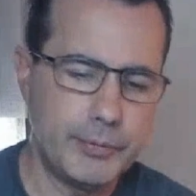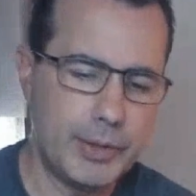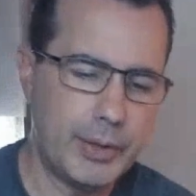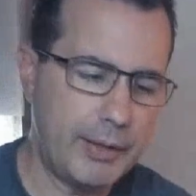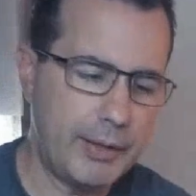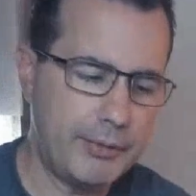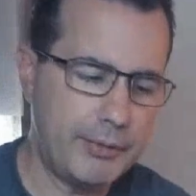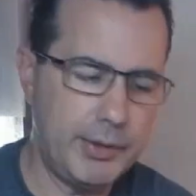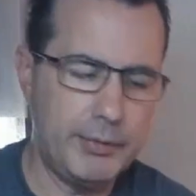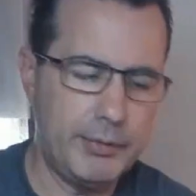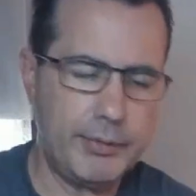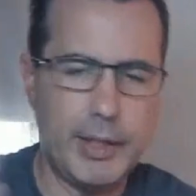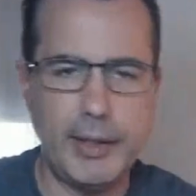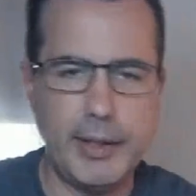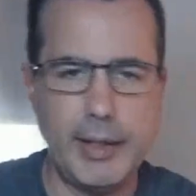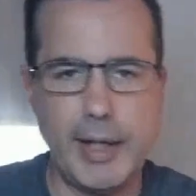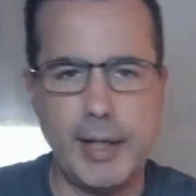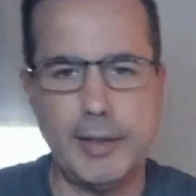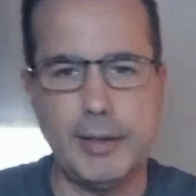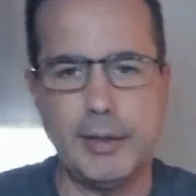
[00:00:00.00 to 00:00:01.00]
after you've done
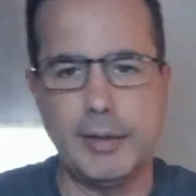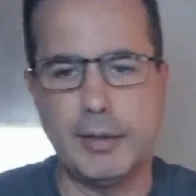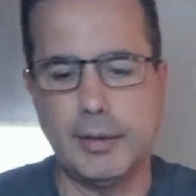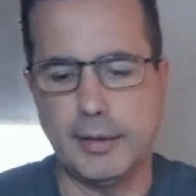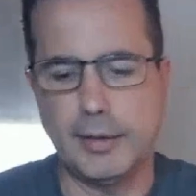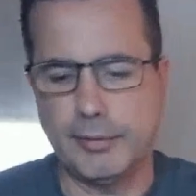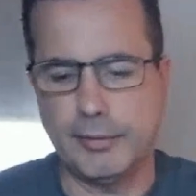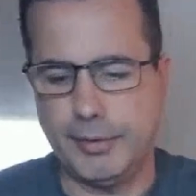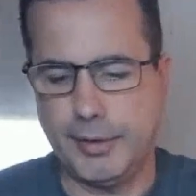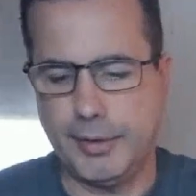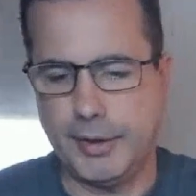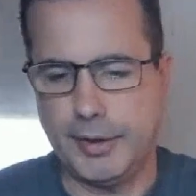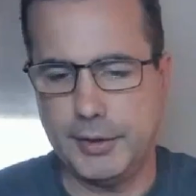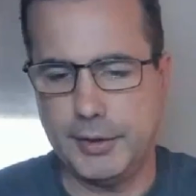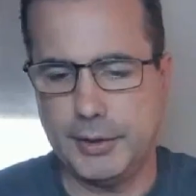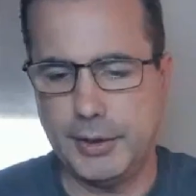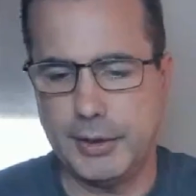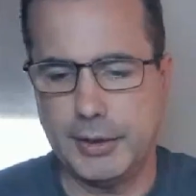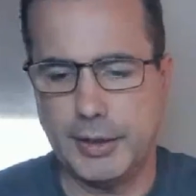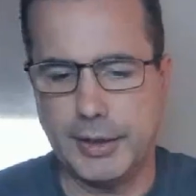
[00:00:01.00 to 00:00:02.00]
that, you click
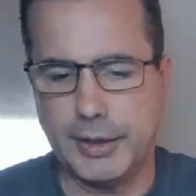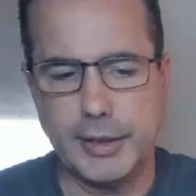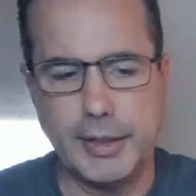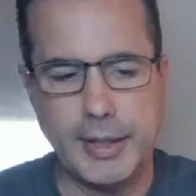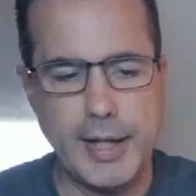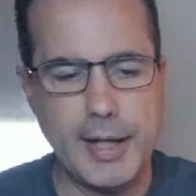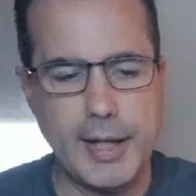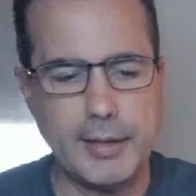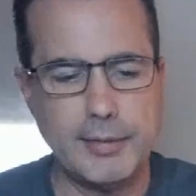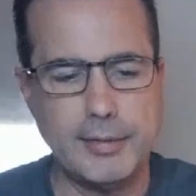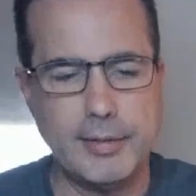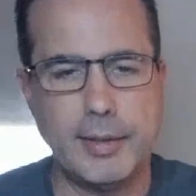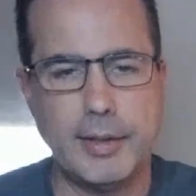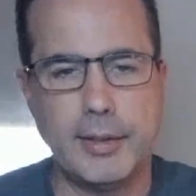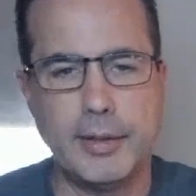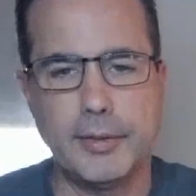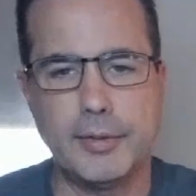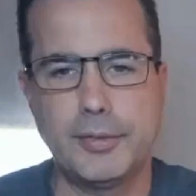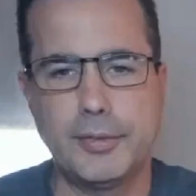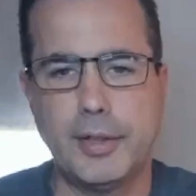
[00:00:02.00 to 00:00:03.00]
finish, you click next, and
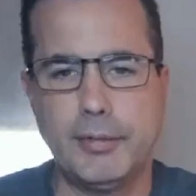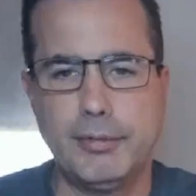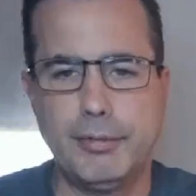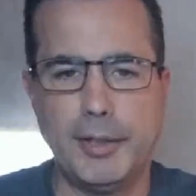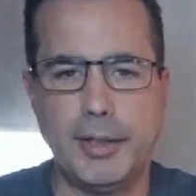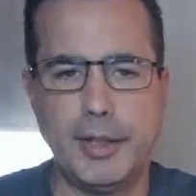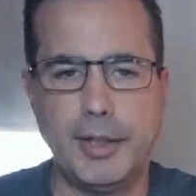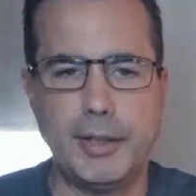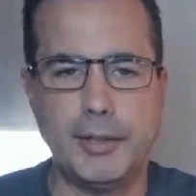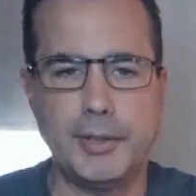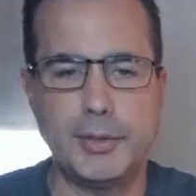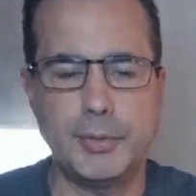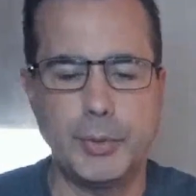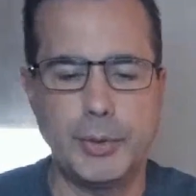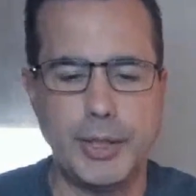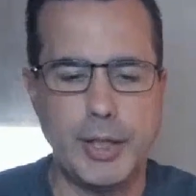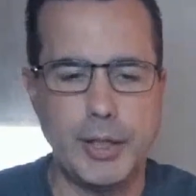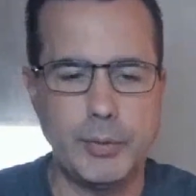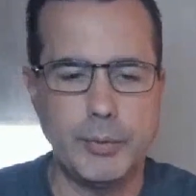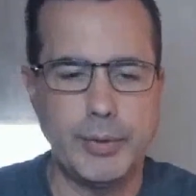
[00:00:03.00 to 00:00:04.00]
it'll say finish. We're
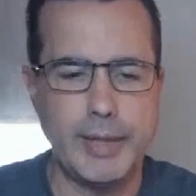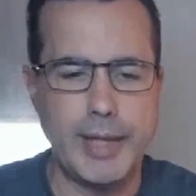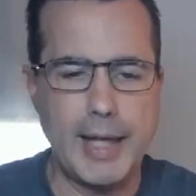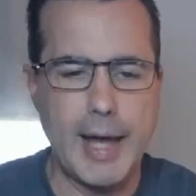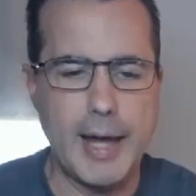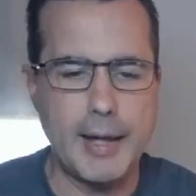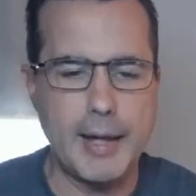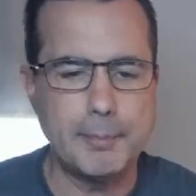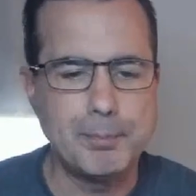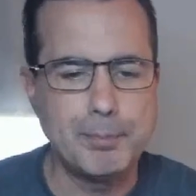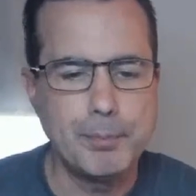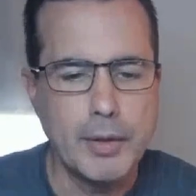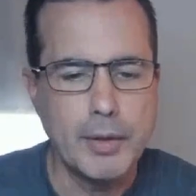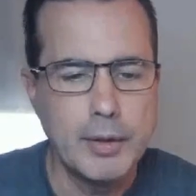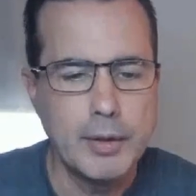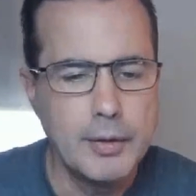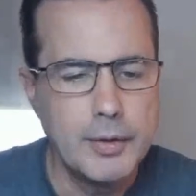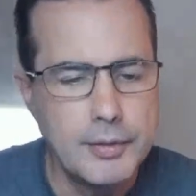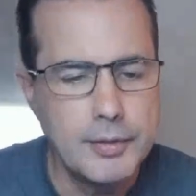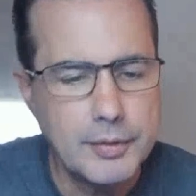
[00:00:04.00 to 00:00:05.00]
done with that.
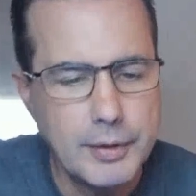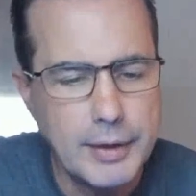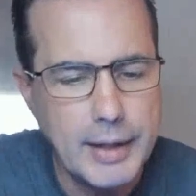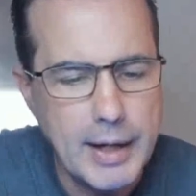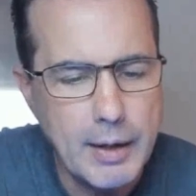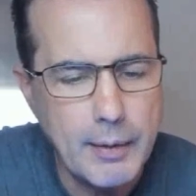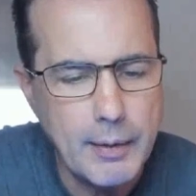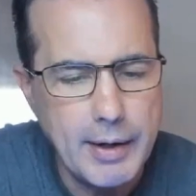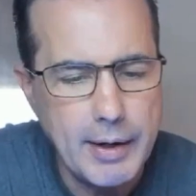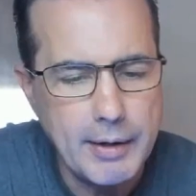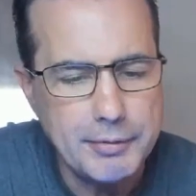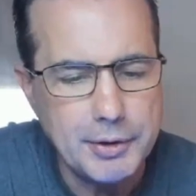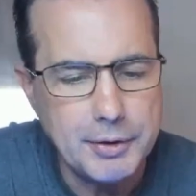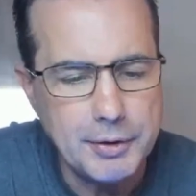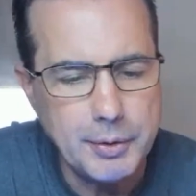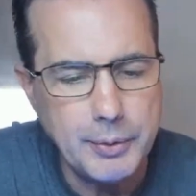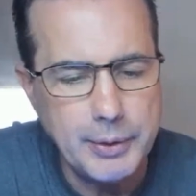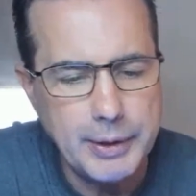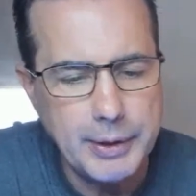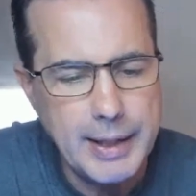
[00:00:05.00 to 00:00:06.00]
So now after
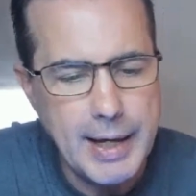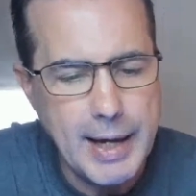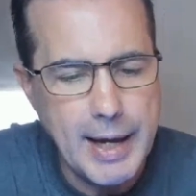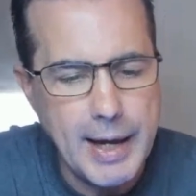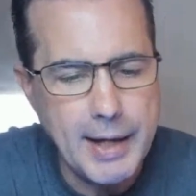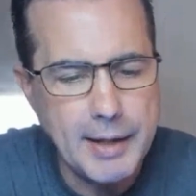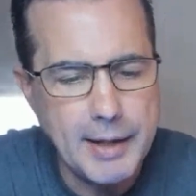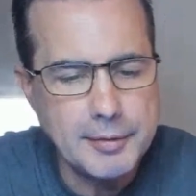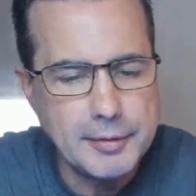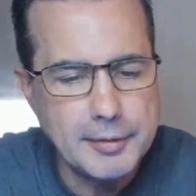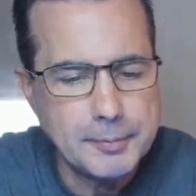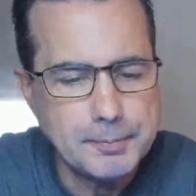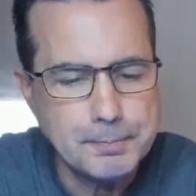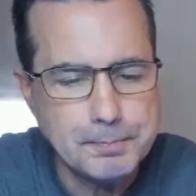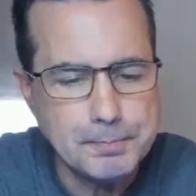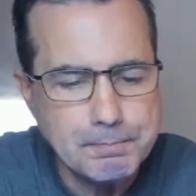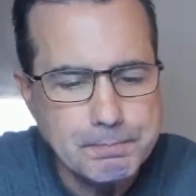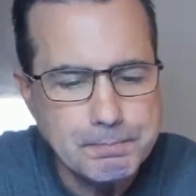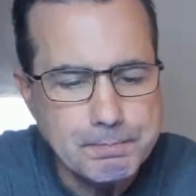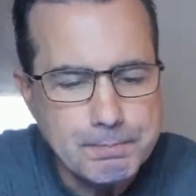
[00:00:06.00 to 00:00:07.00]
doing that,
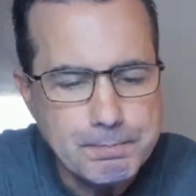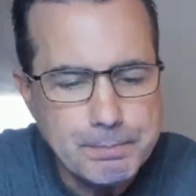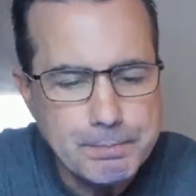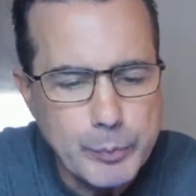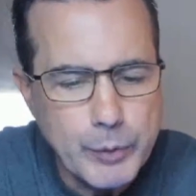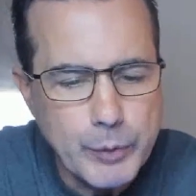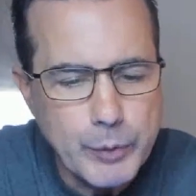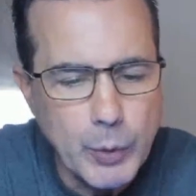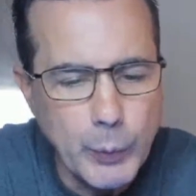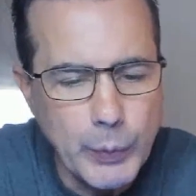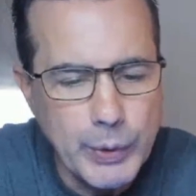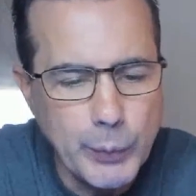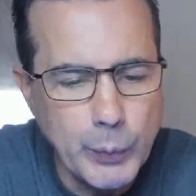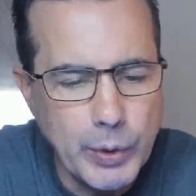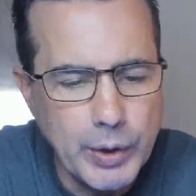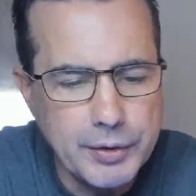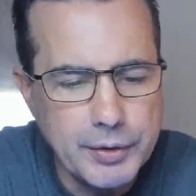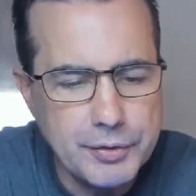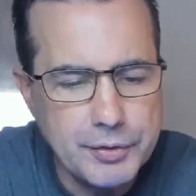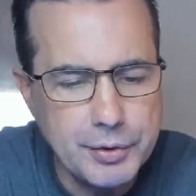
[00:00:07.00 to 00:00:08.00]
we
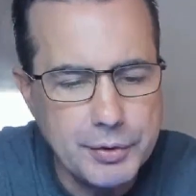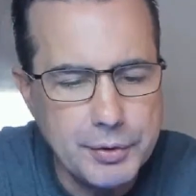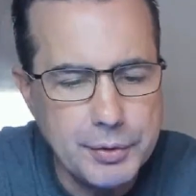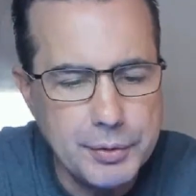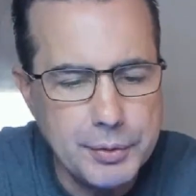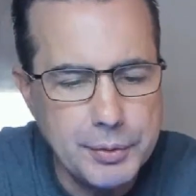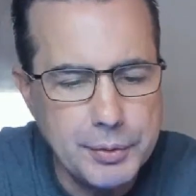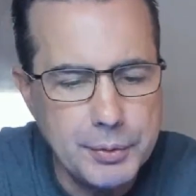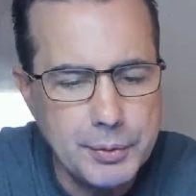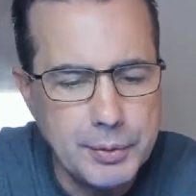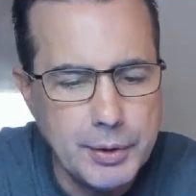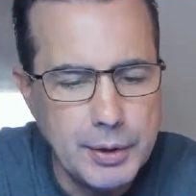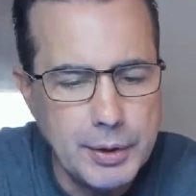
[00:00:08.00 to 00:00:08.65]
want to